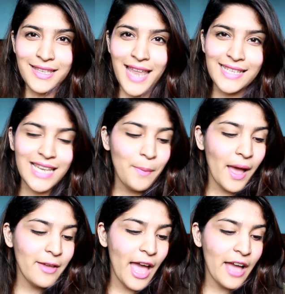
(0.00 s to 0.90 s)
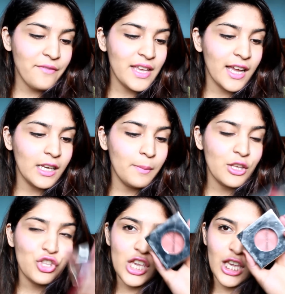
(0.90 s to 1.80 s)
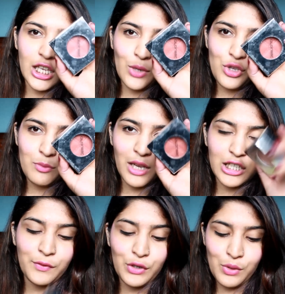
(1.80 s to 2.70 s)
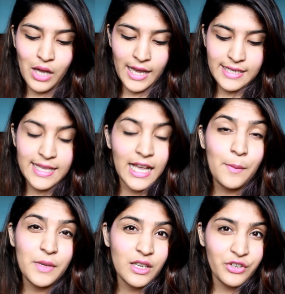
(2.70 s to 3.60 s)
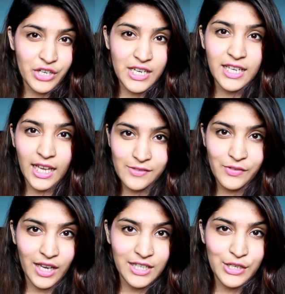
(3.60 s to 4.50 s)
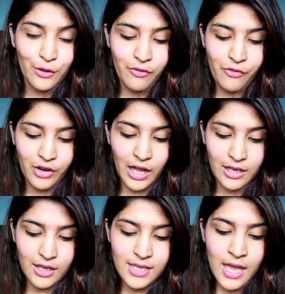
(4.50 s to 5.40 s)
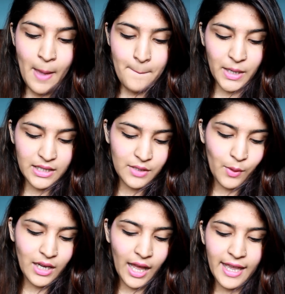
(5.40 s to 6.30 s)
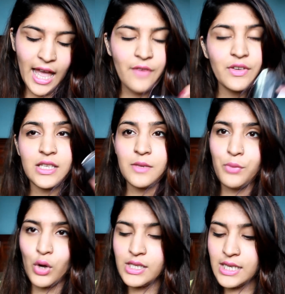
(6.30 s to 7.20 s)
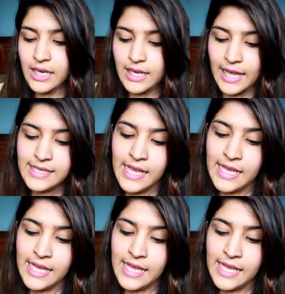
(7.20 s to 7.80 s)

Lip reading: Next up, I have the Colorbar Cheekillusion blush for you guys. They come in a really nice variety of colors, but the one I have is in bronzing glaze.